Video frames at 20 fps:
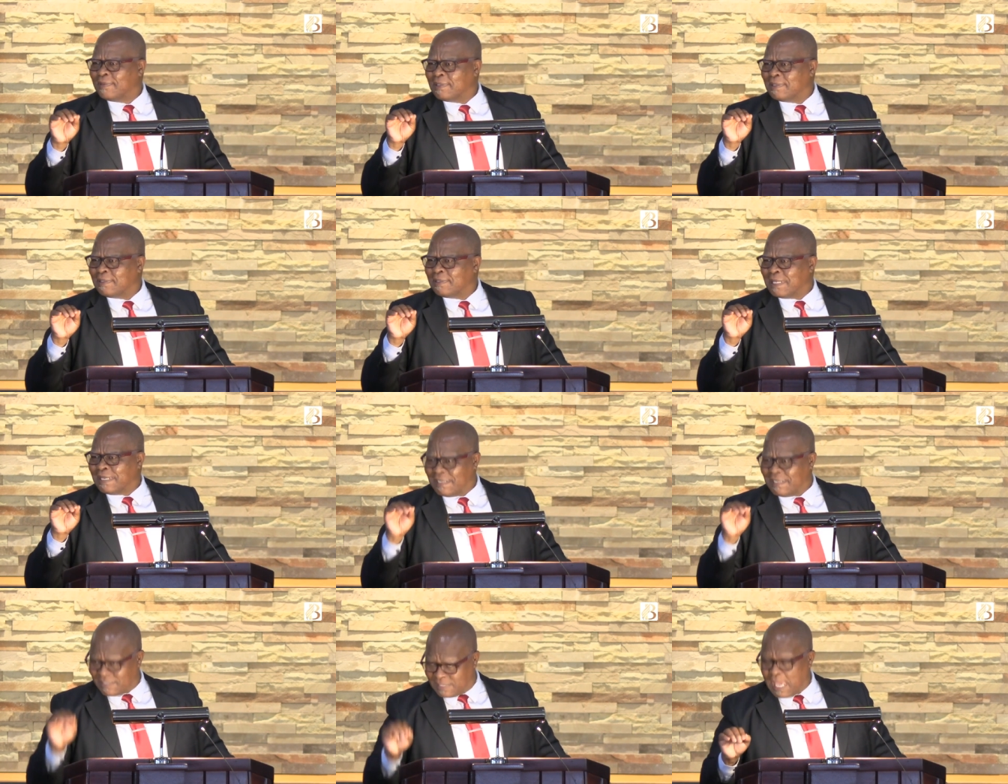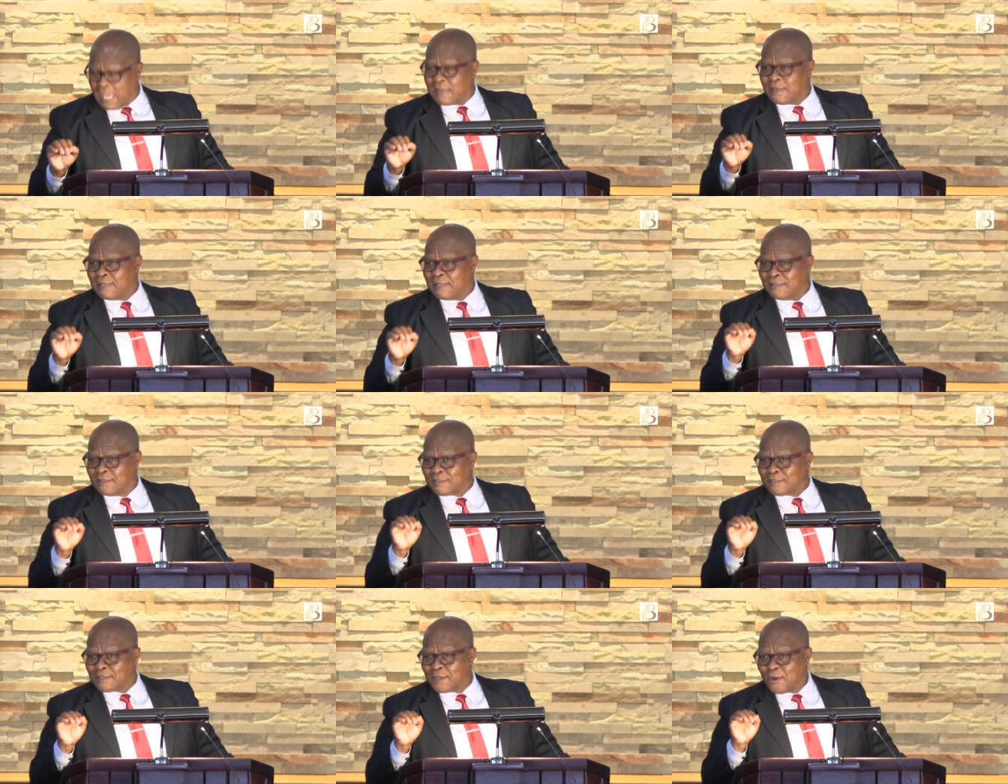the
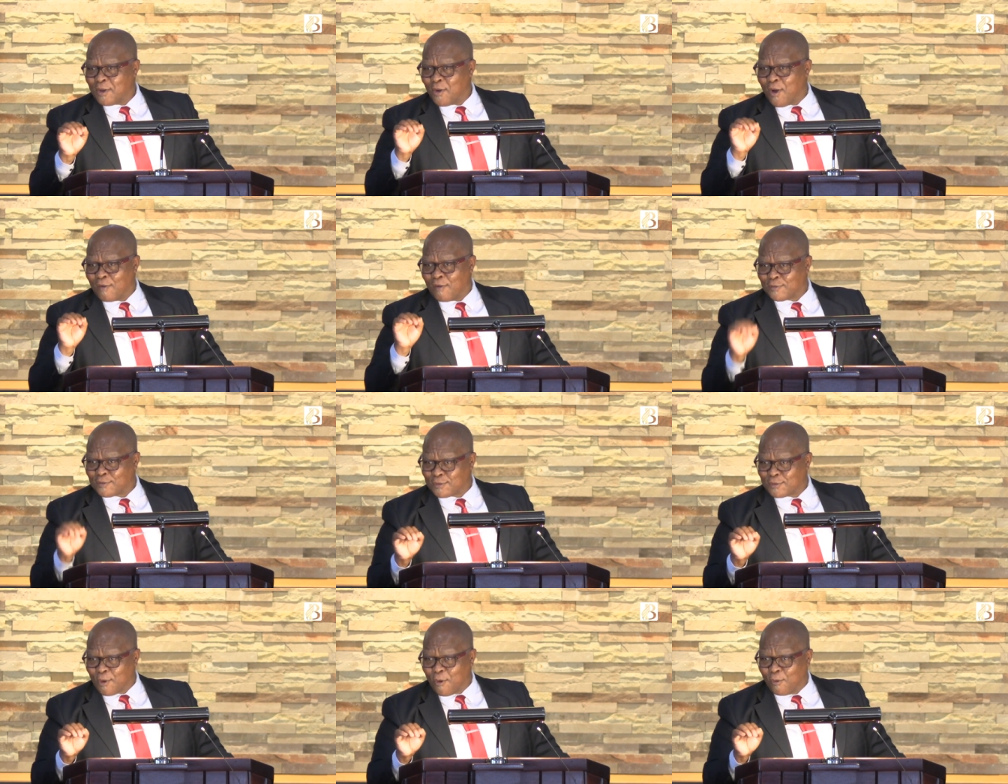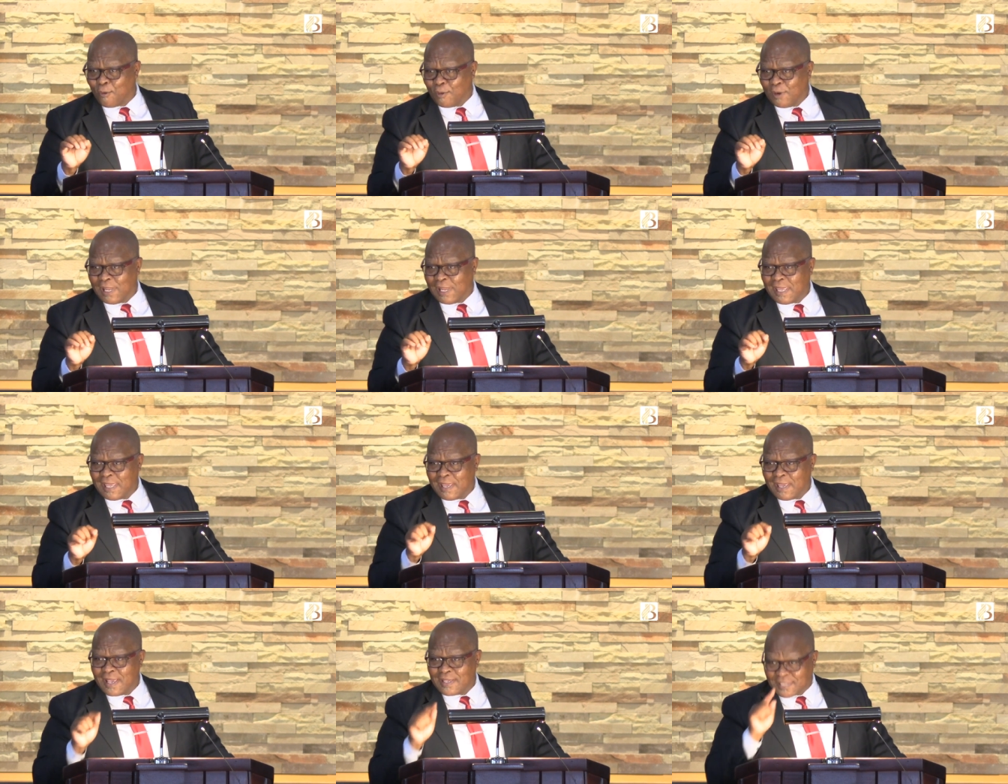descendants of Saul
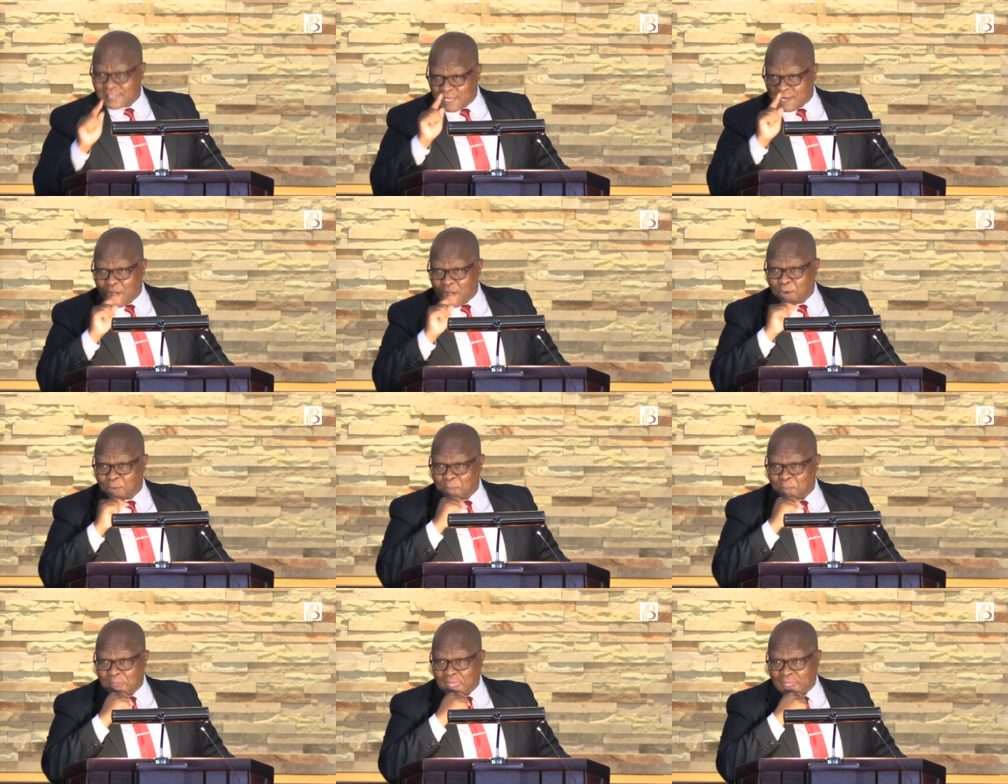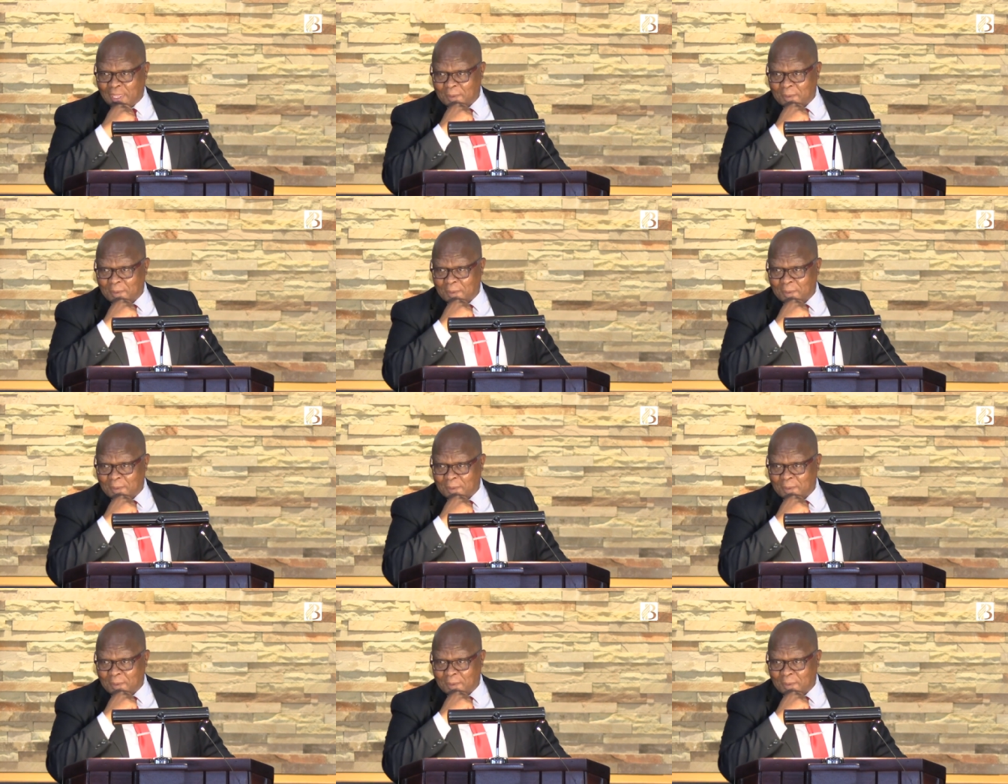is around me.